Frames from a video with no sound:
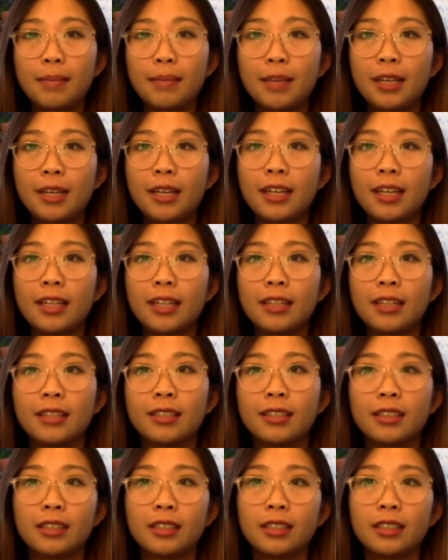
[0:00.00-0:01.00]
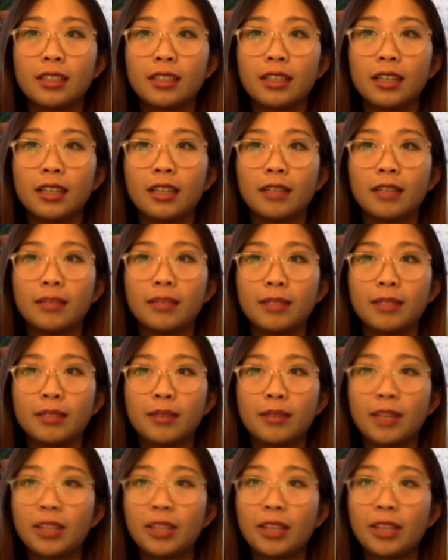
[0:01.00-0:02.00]
because
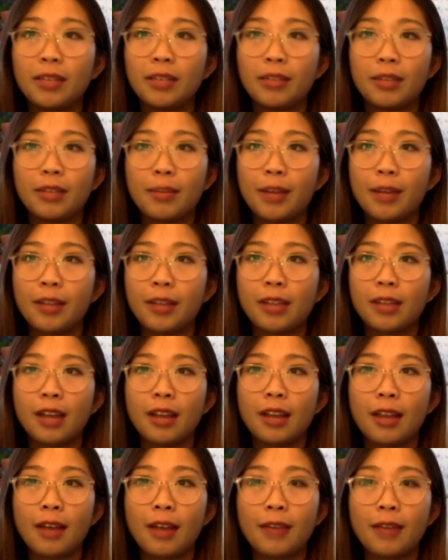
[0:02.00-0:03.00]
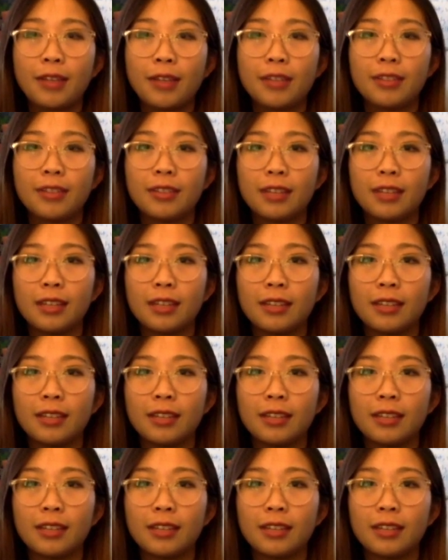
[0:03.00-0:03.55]
especially for the marathon, that was